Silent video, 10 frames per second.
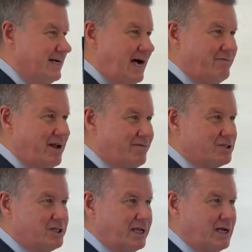I've never
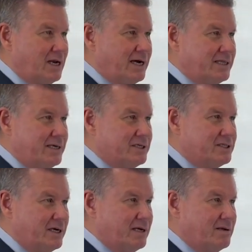seen it like
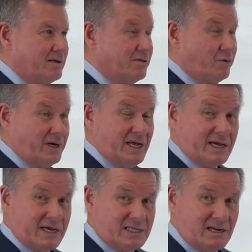this in the three
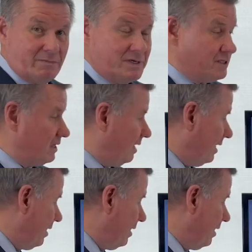decades I've been selling